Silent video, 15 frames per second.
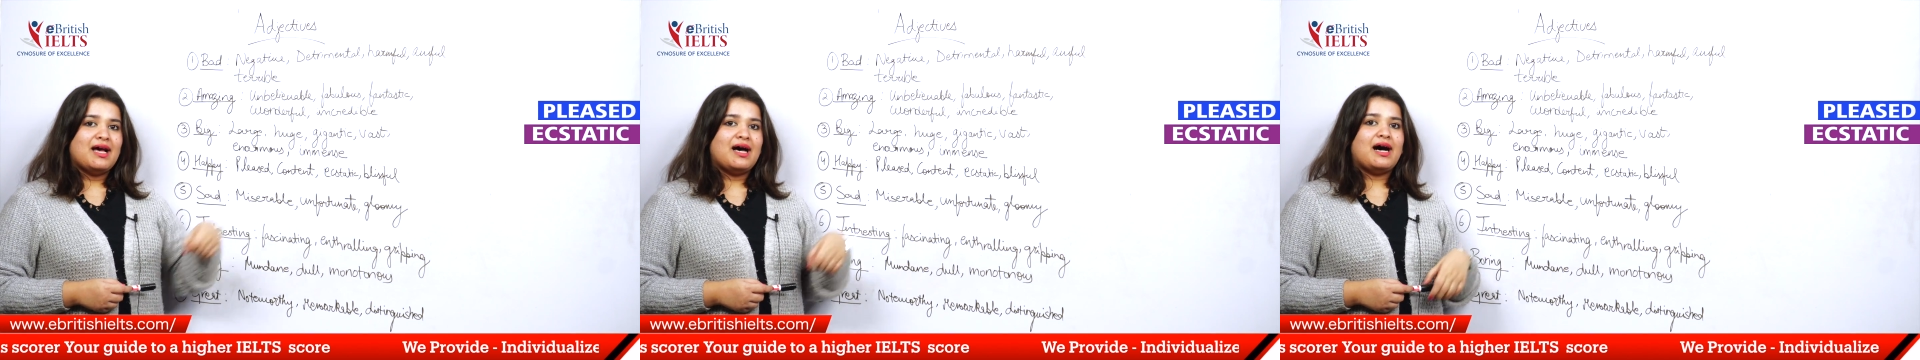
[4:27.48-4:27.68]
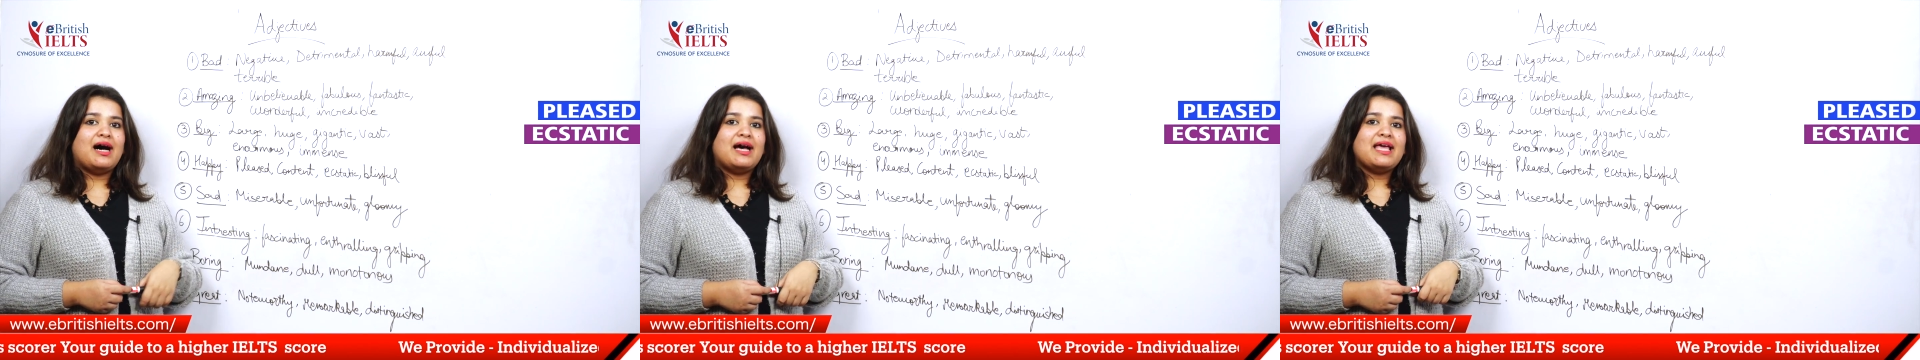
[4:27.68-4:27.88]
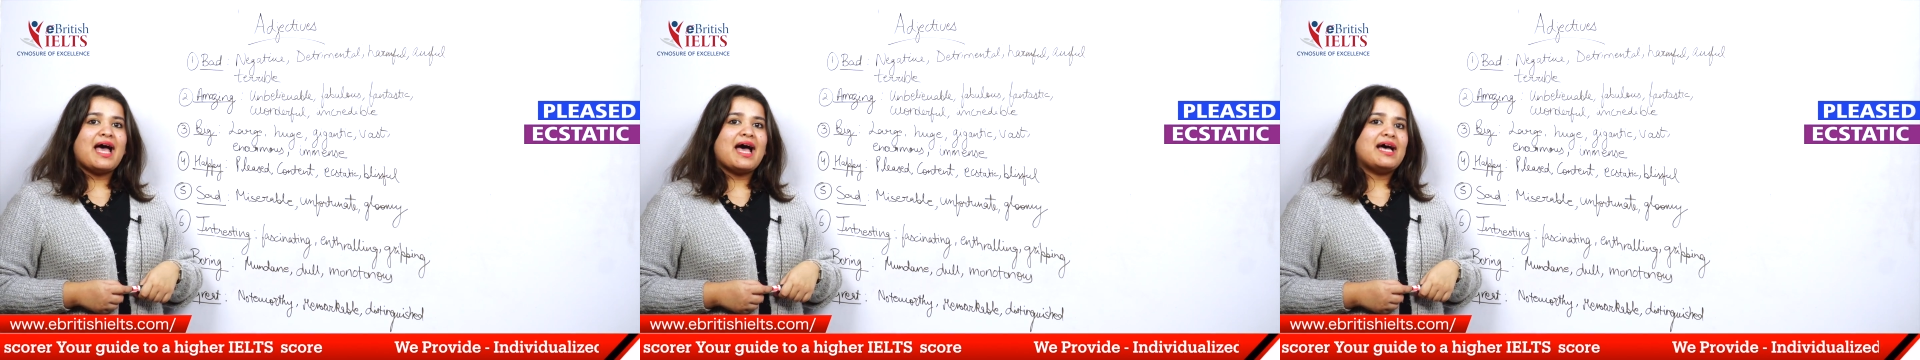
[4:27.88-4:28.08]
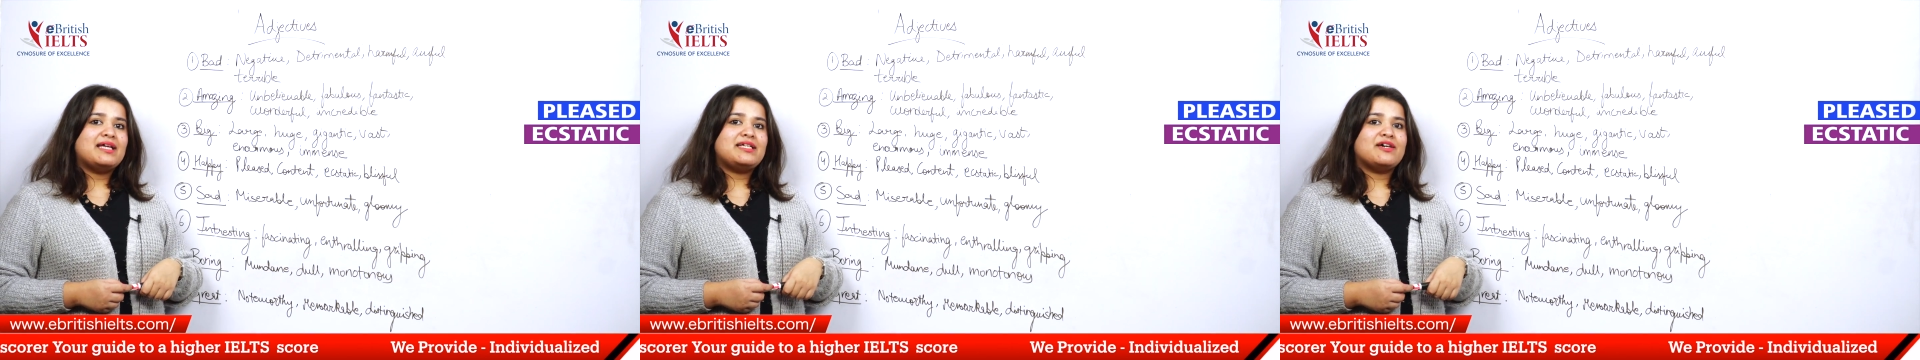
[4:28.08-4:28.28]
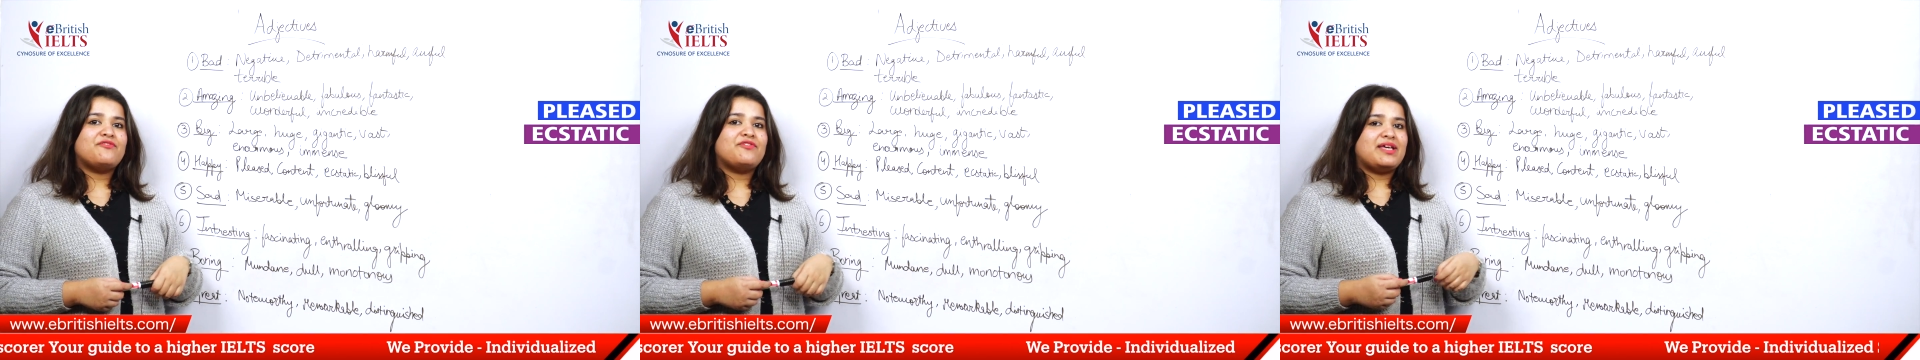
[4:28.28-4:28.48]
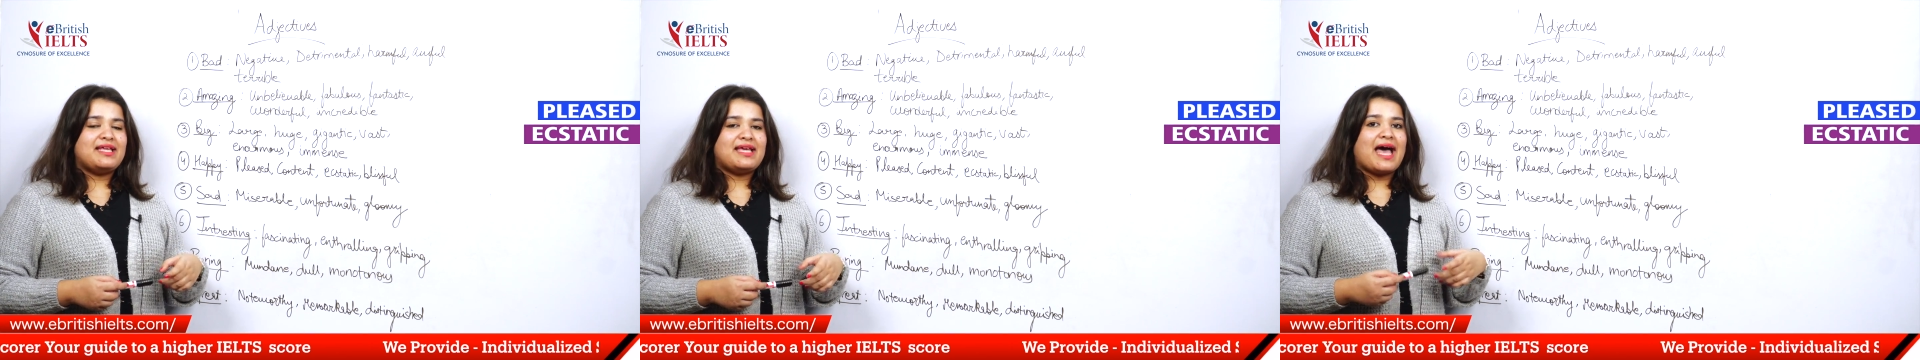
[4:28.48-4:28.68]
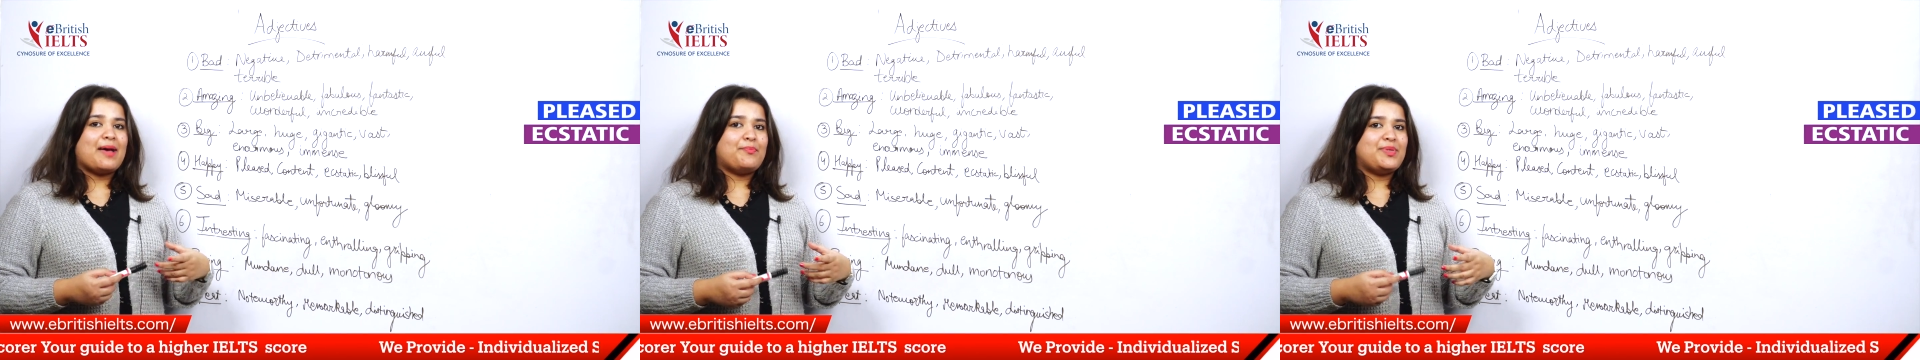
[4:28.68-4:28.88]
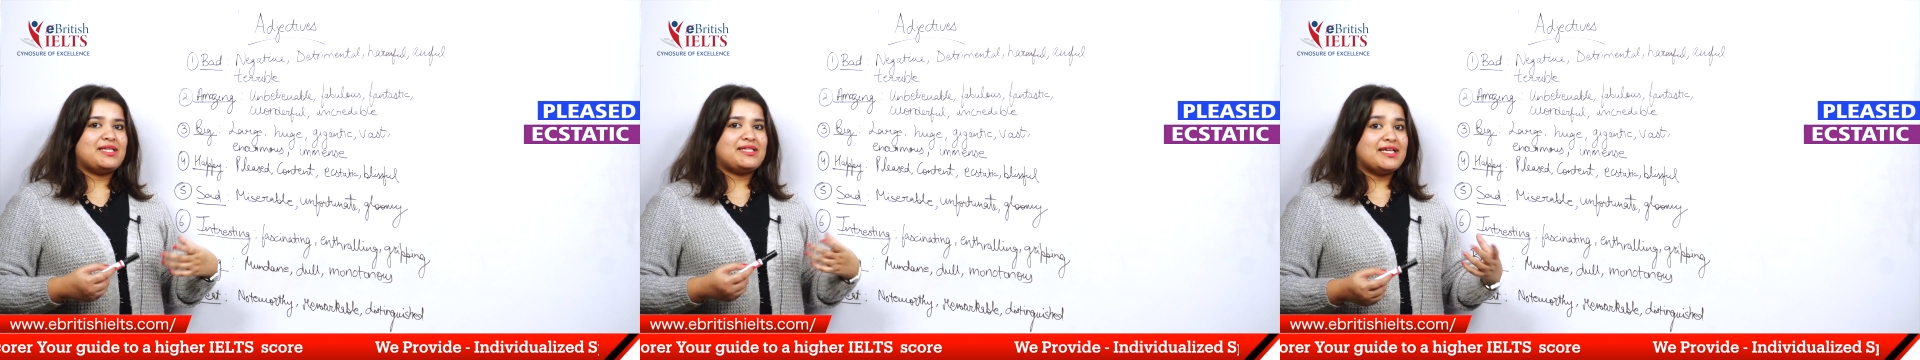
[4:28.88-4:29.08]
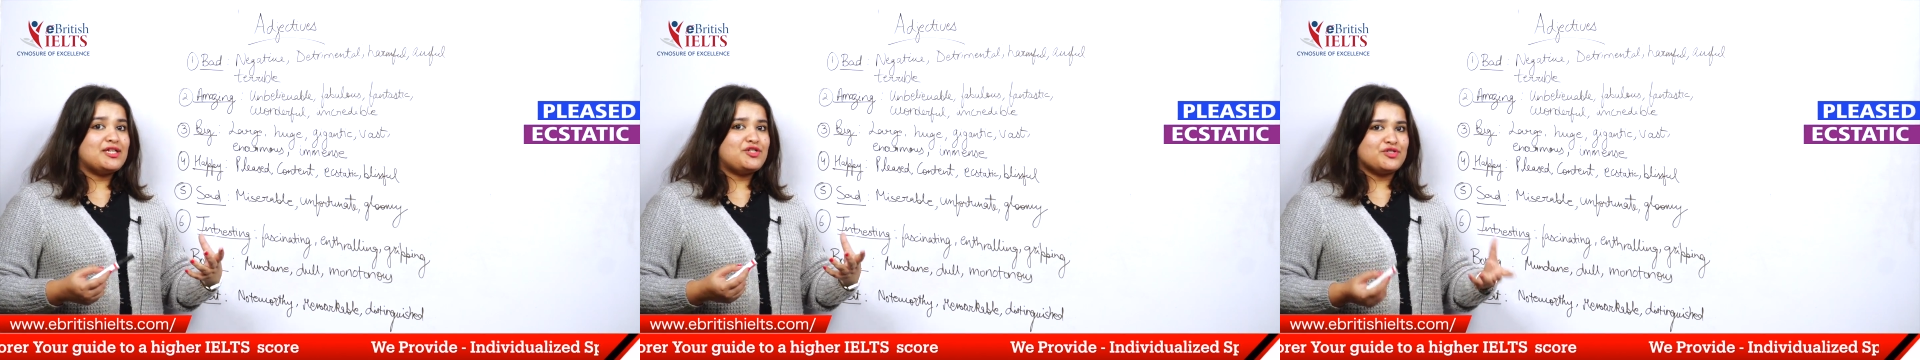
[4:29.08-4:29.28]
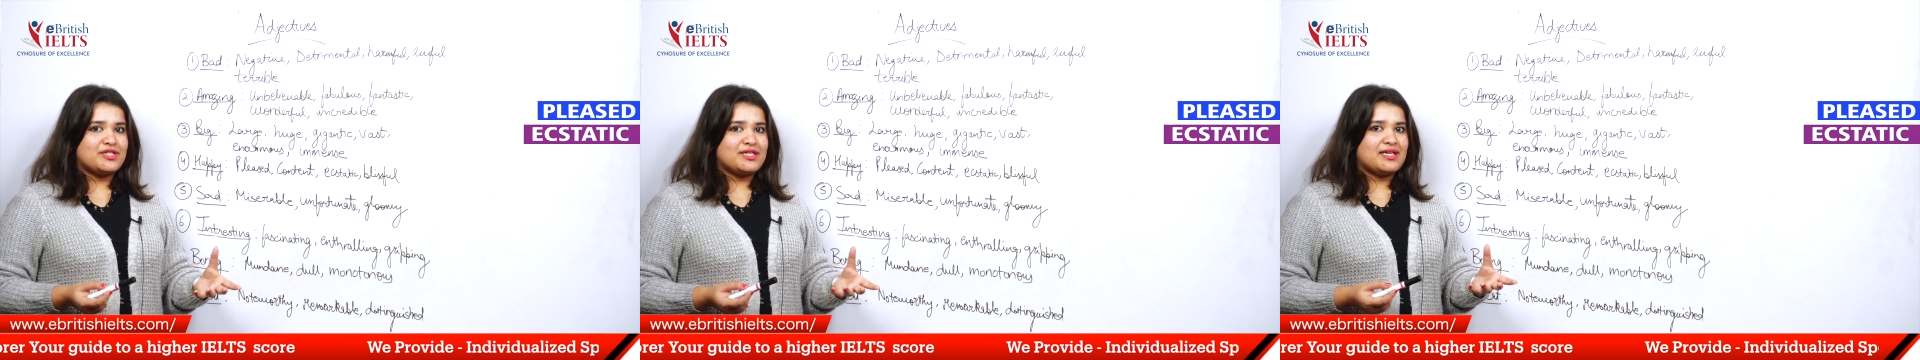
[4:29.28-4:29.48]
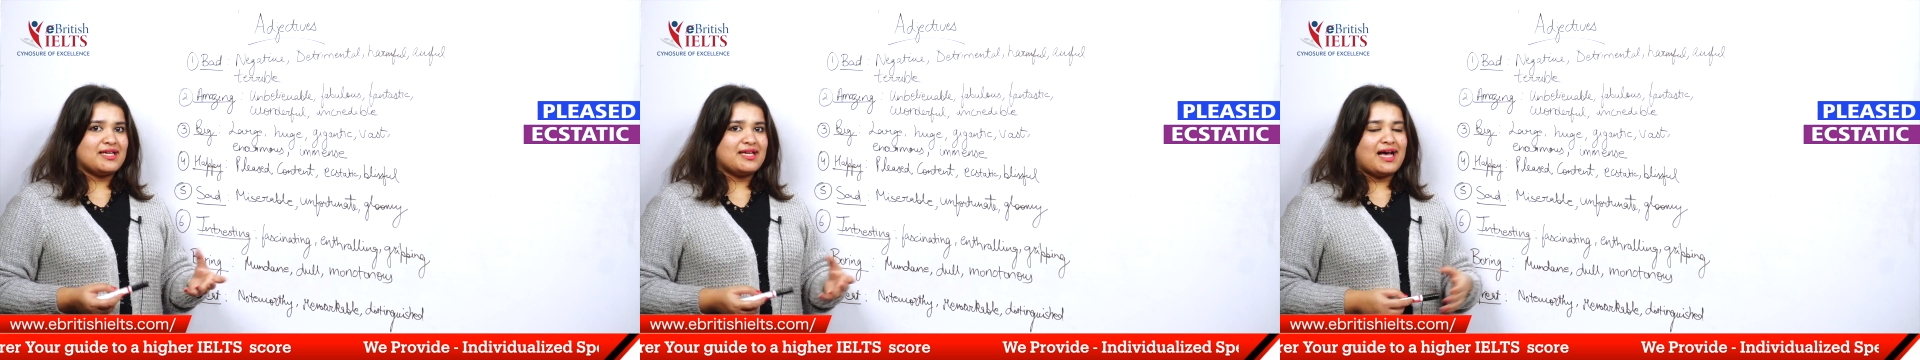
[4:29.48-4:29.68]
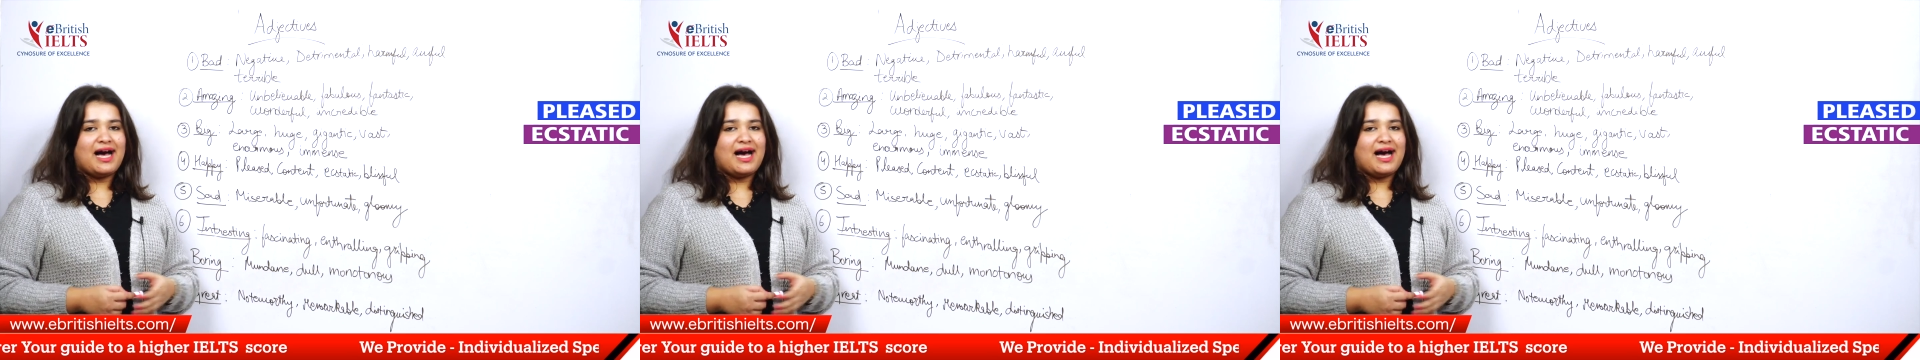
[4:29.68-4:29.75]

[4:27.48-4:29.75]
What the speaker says: I had a very happy day today.